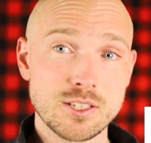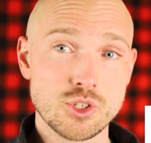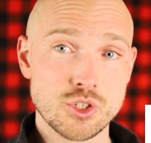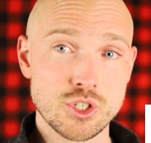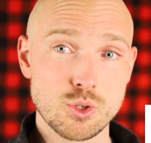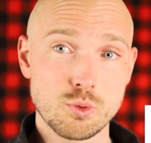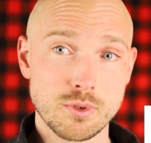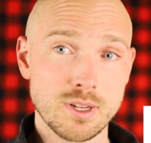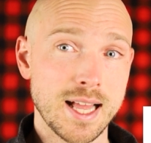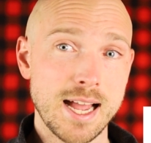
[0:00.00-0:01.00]
These are just
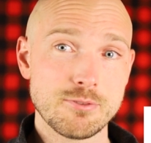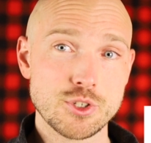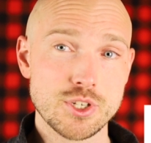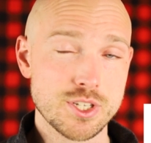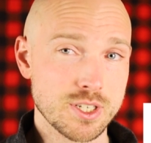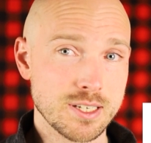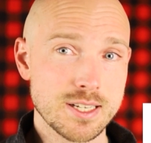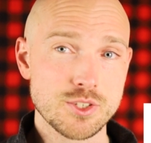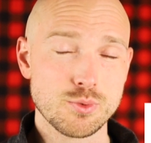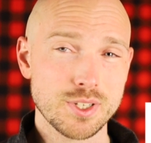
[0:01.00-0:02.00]
overall averages, and it
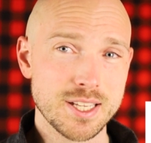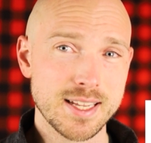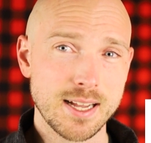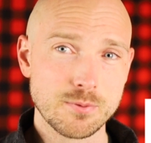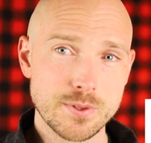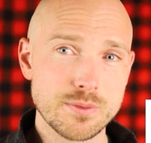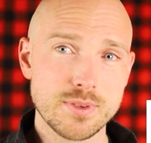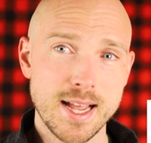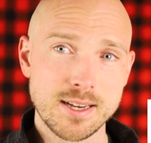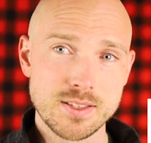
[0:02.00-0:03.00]
doesn't really account for the
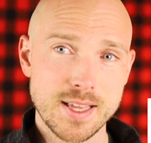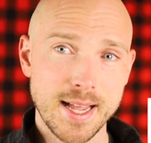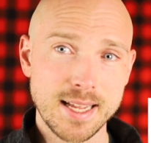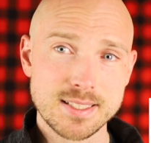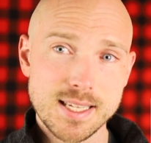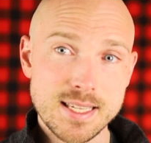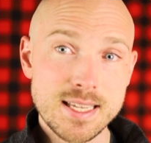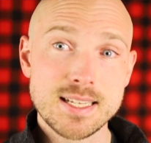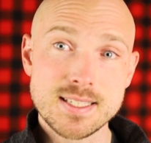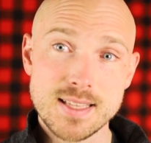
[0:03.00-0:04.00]
fact that,
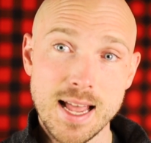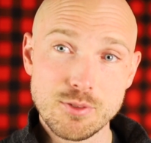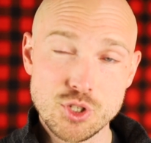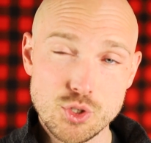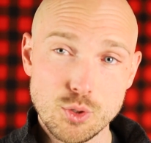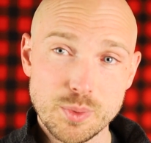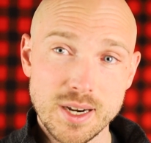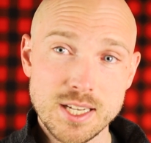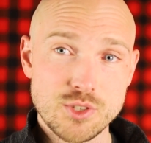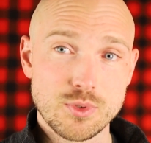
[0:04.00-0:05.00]
yes, the average sold
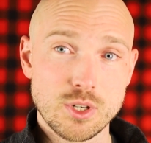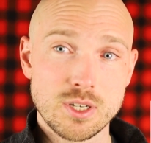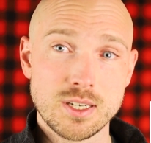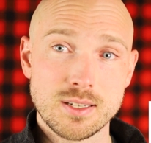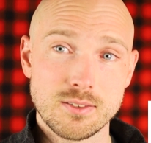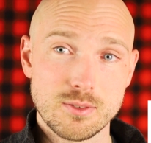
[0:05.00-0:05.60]
price for